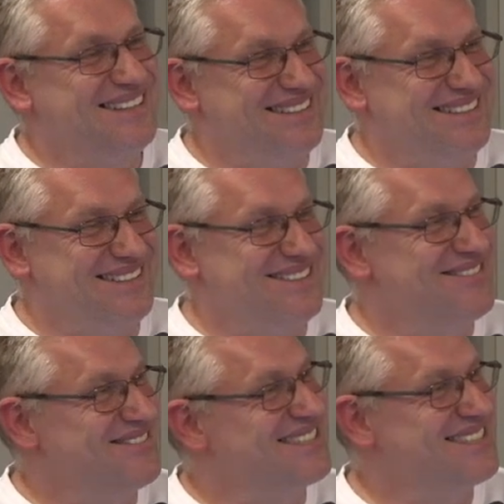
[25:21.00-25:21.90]

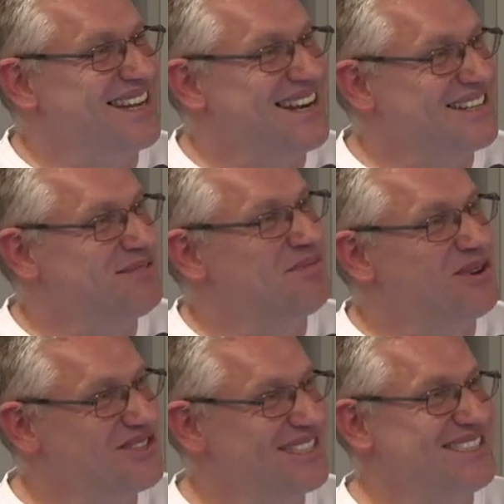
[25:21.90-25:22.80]
uh, decided
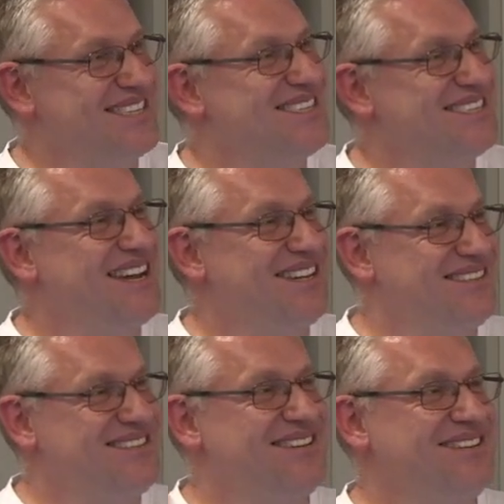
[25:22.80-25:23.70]
poses inside
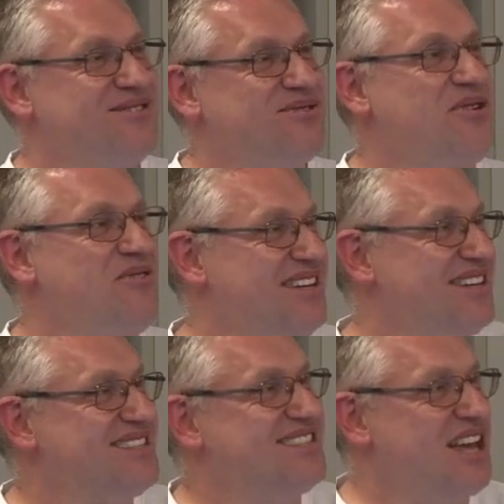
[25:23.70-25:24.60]
the
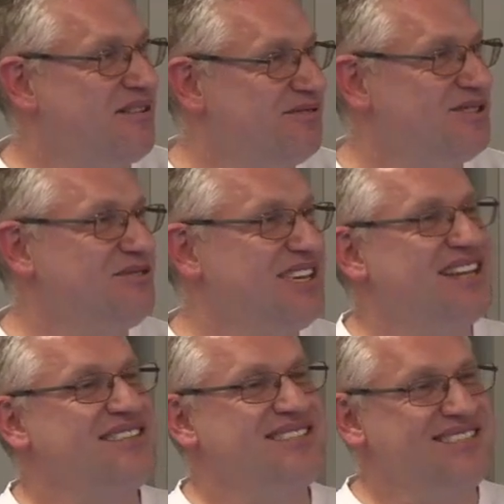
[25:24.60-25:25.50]
drawing itself to
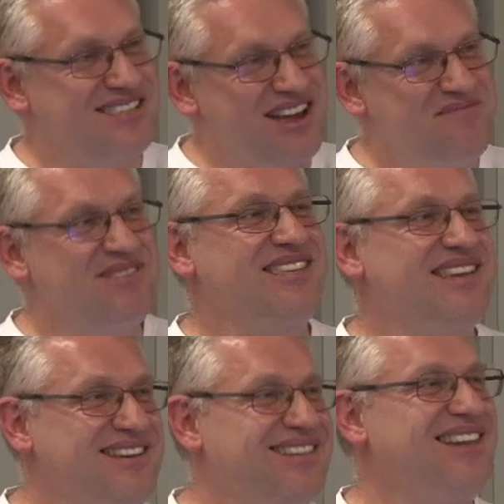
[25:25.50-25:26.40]
get
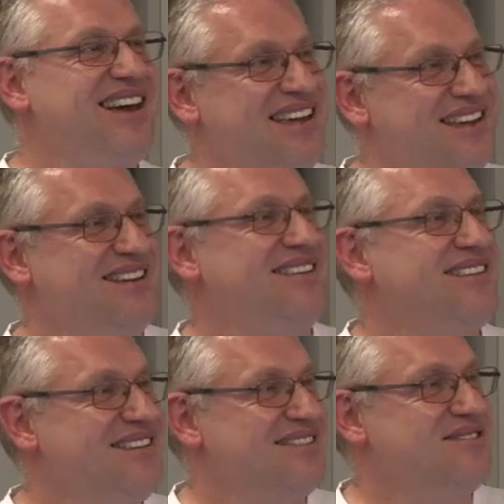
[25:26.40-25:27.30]
something like
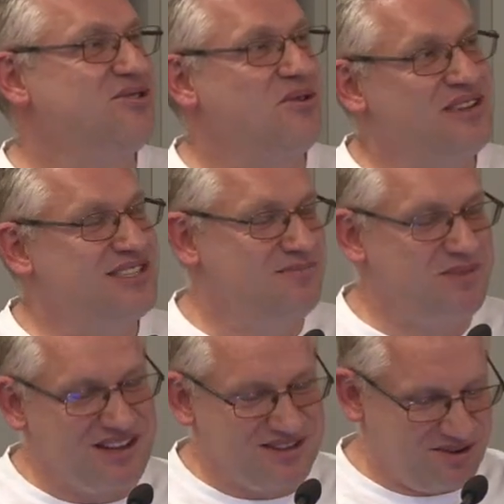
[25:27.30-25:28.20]
drawing
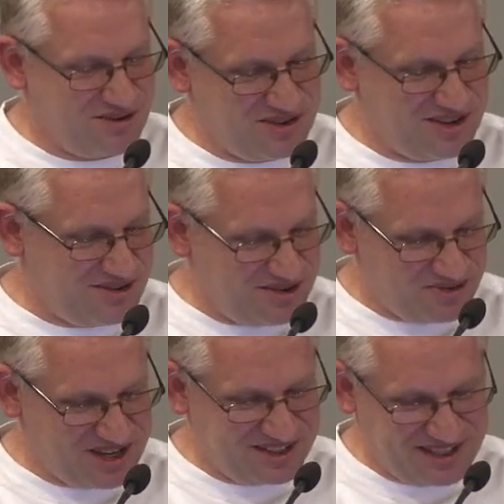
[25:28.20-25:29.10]
speed of the
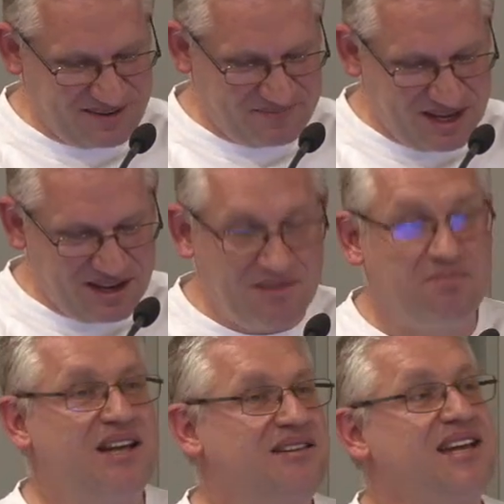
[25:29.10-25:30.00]
real TIM.
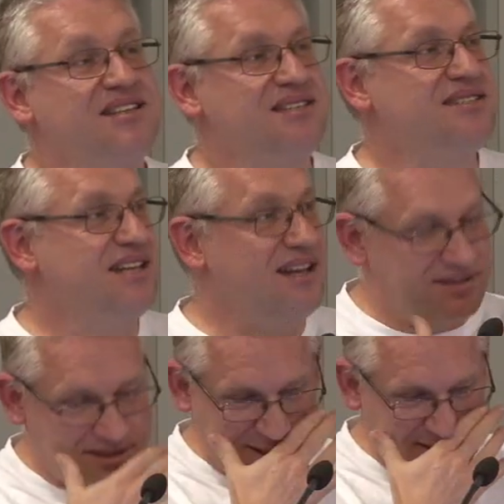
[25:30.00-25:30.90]
But as I
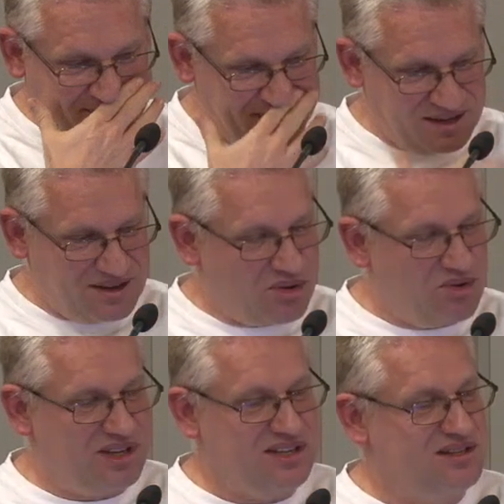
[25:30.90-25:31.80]
said, uh,
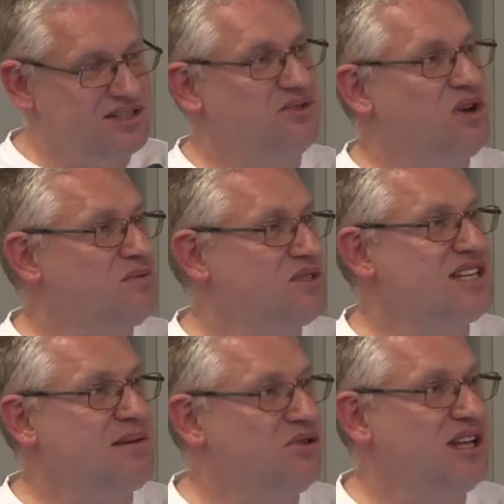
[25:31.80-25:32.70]
only the screen
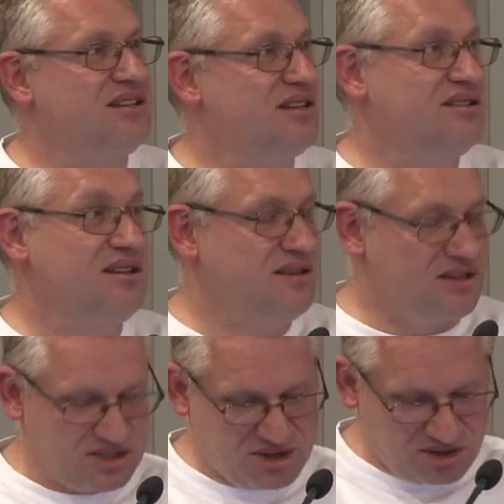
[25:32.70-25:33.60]
was emulated and
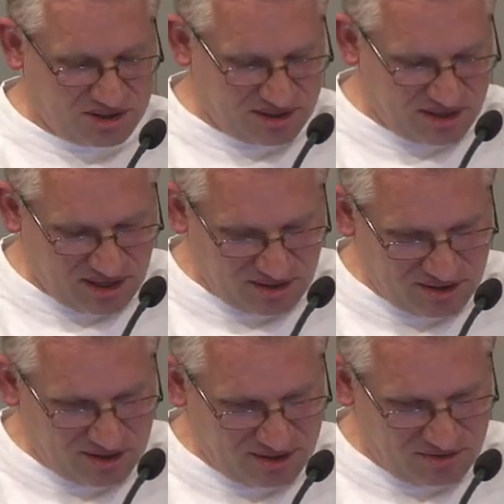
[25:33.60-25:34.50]
it's not the,
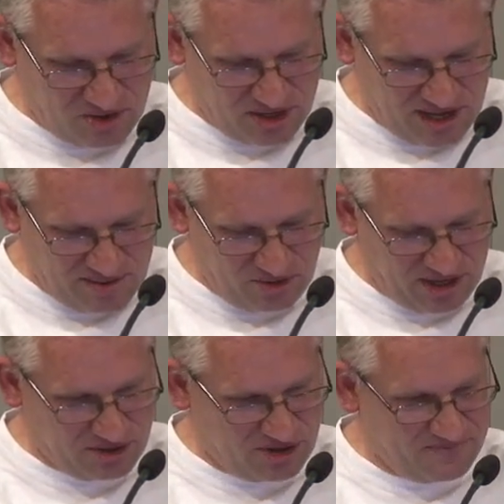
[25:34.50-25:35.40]
the real
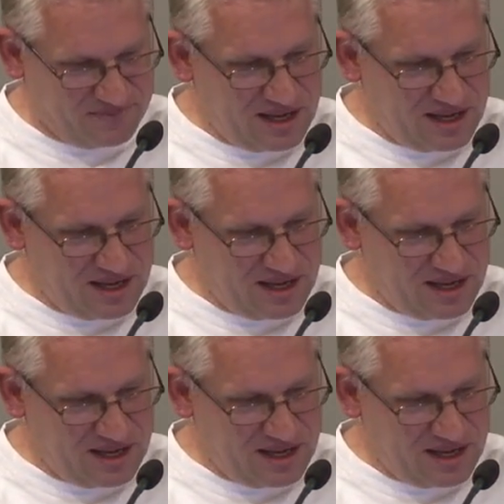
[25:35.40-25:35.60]
emulator.